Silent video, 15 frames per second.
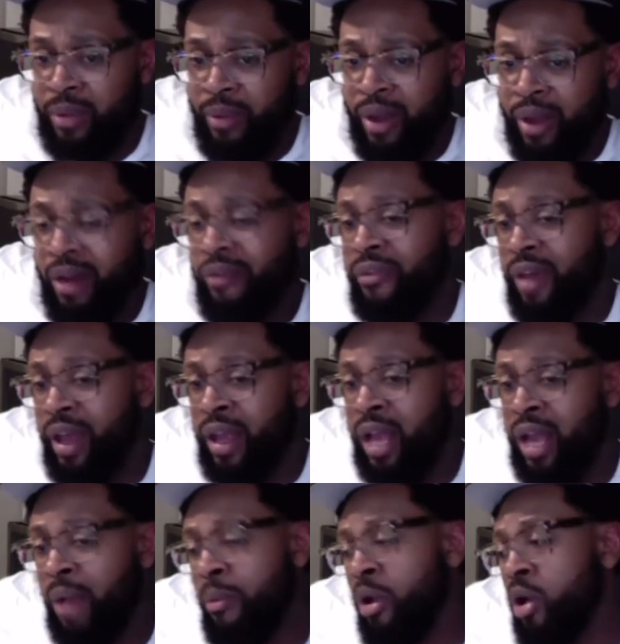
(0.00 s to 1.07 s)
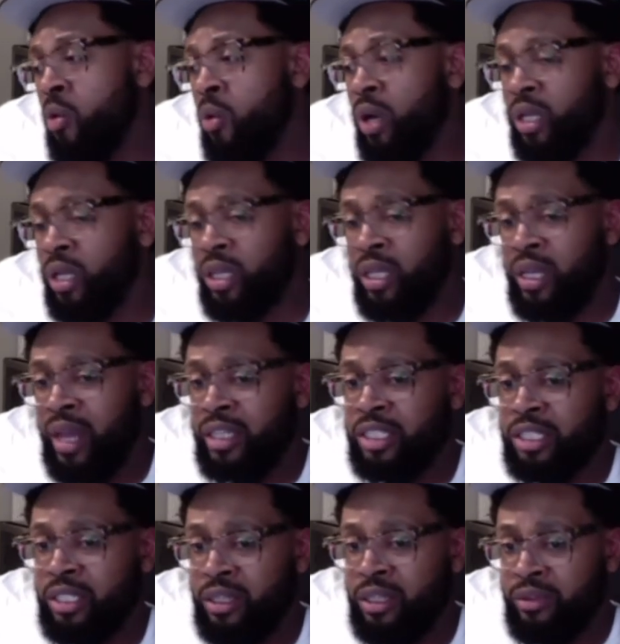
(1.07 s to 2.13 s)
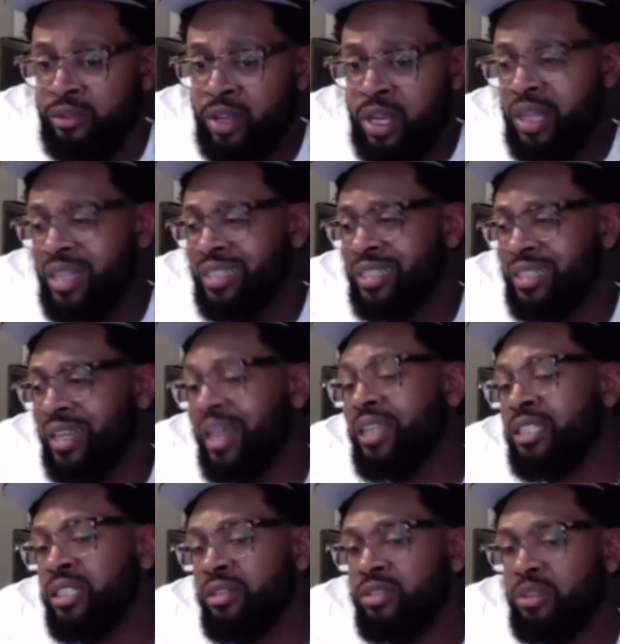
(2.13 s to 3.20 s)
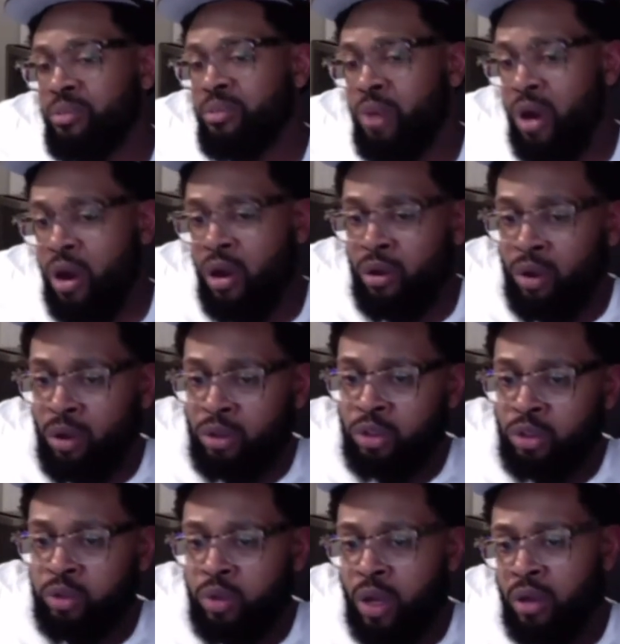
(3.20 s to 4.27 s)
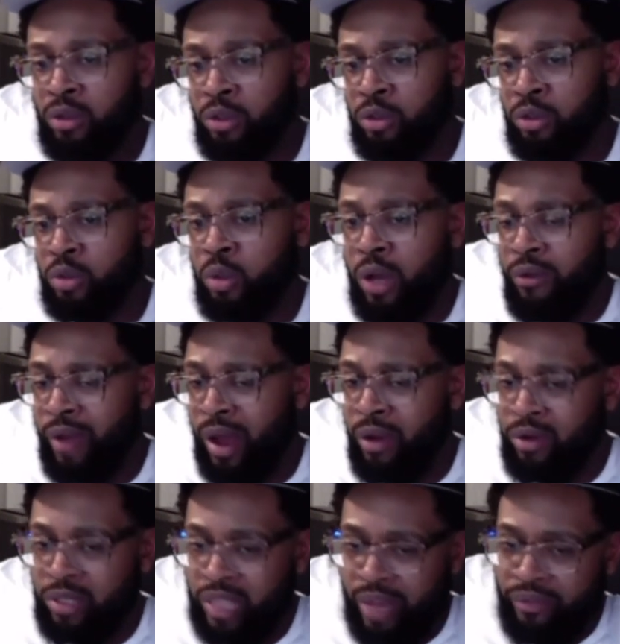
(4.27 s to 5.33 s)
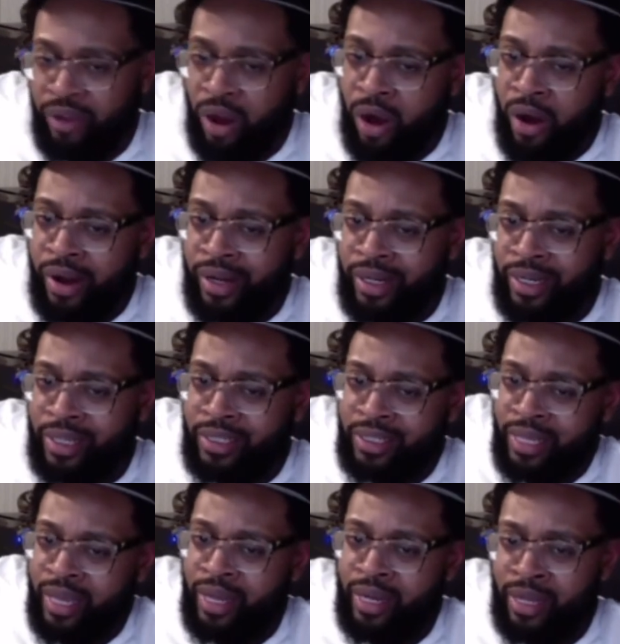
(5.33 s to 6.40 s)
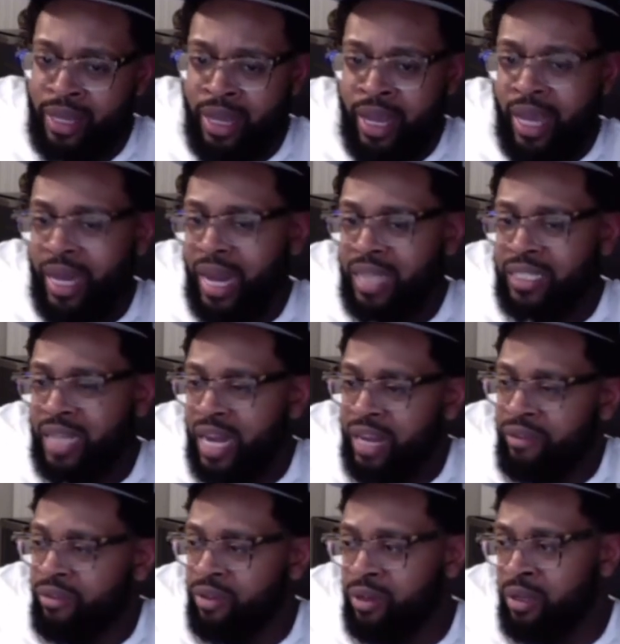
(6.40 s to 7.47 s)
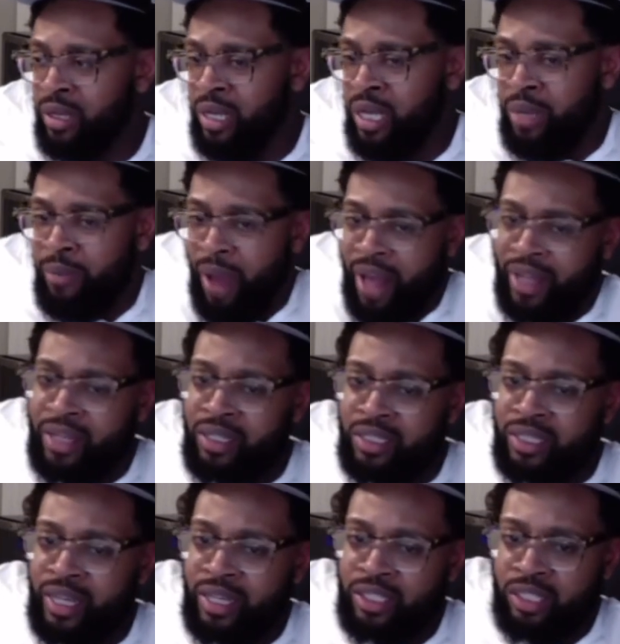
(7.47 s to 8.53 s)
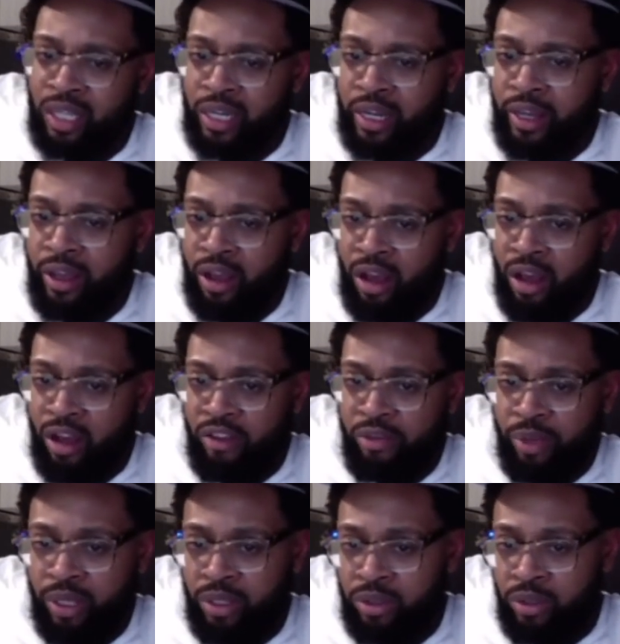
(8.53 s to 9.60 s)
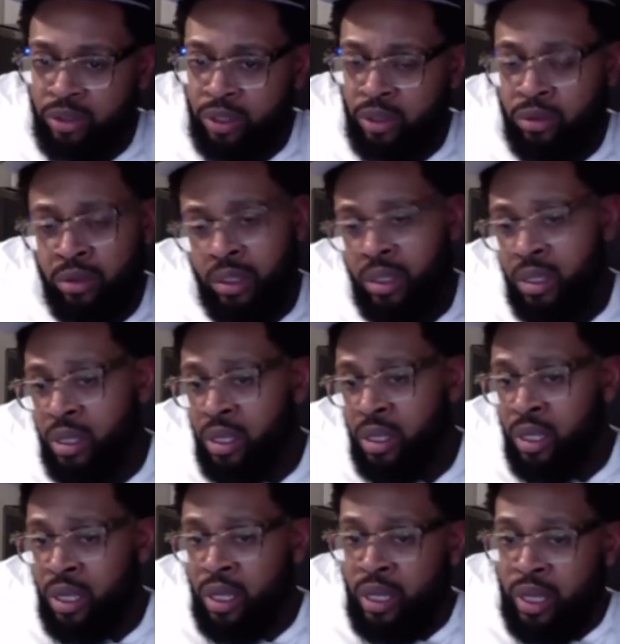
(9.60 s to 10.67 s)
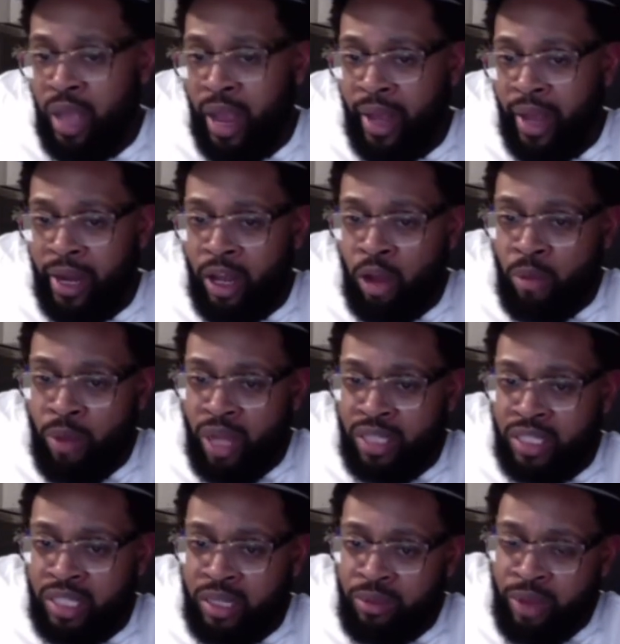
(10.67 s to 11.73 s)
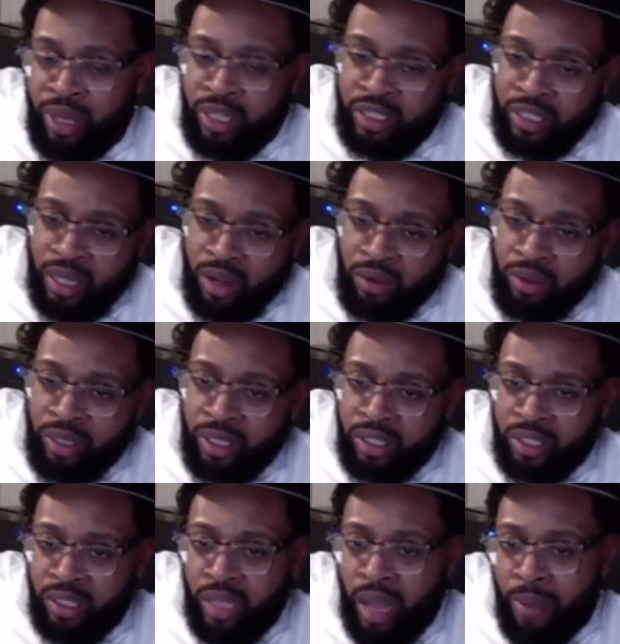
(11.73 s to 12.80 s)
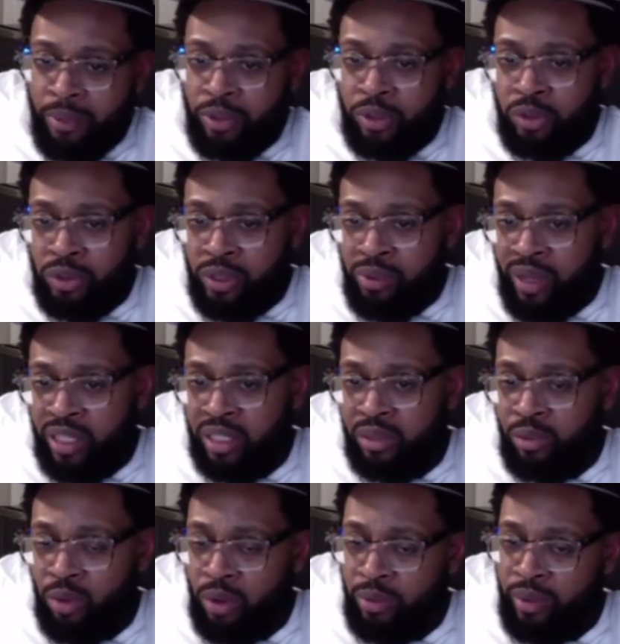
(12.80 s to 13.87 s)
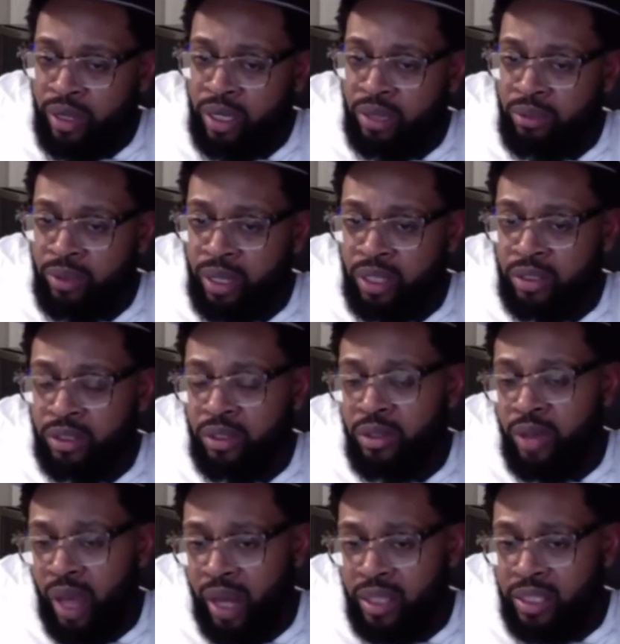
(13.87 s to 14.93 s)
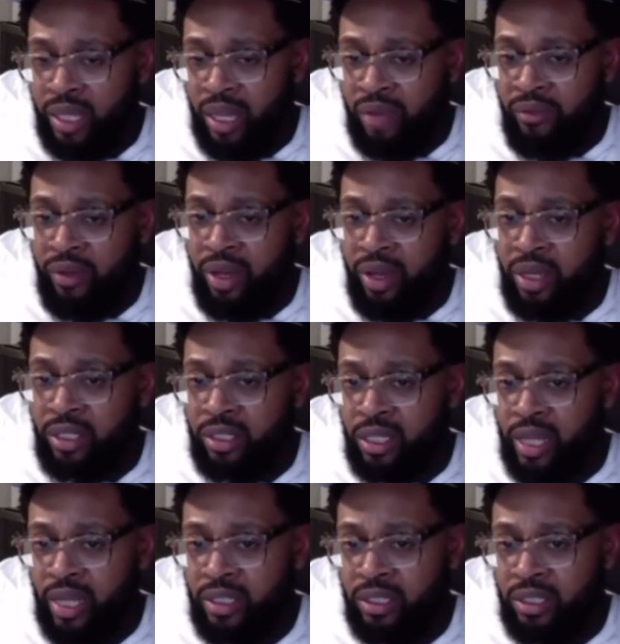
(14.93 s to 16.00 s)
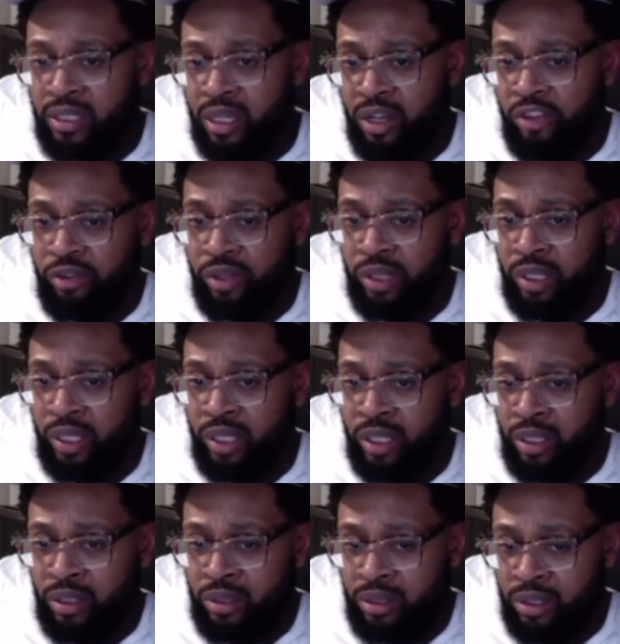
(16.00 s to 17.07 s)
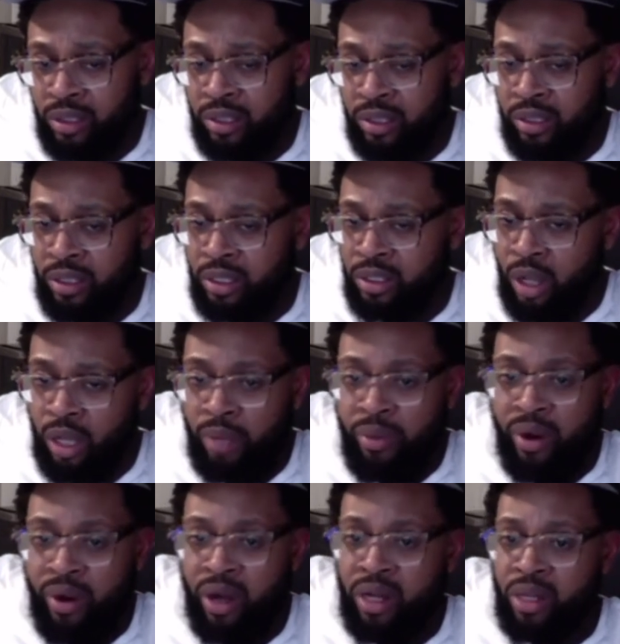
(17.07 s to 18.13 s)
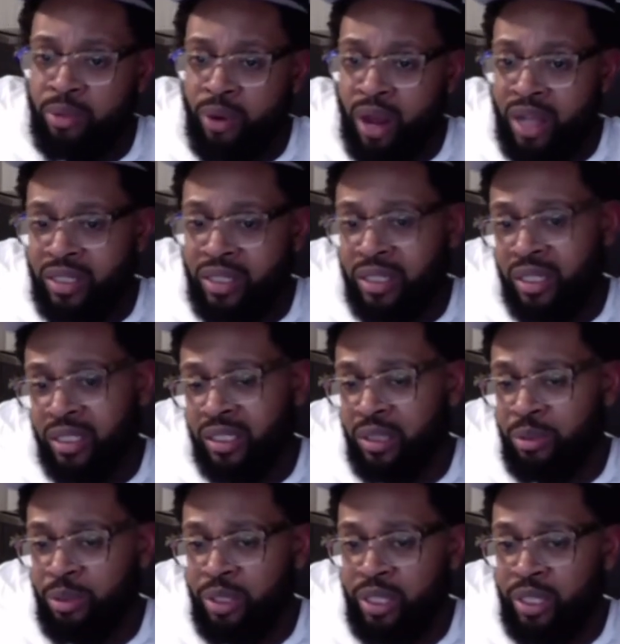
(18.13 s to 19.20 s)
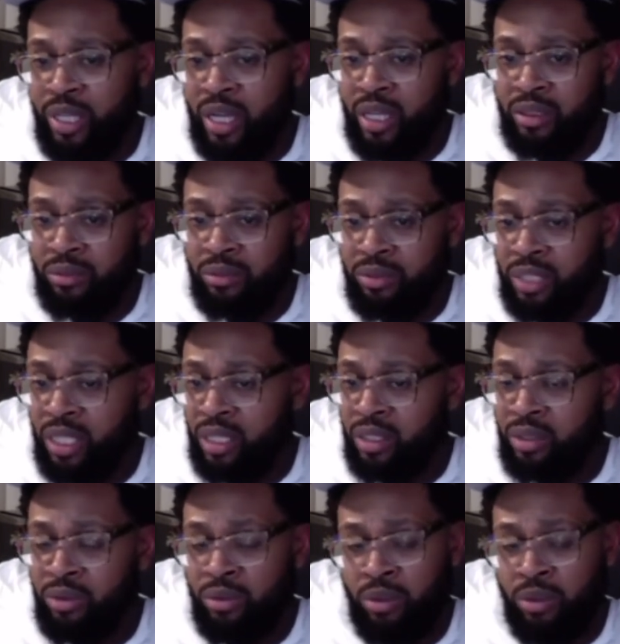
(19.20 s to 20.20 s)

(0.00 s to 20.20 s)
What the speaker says: Matter of fact, I'm gonna go work the next shift, the second shift tomorrow, and do 12 hours after I already did 10. And that's not even, I could take Sunday off, but I gotta help my teammates out, and it's an opportunity to make some more money, man. So you gotta take advantage of that stuff, and then it's all a part of the process. It can be done. I'm telling you.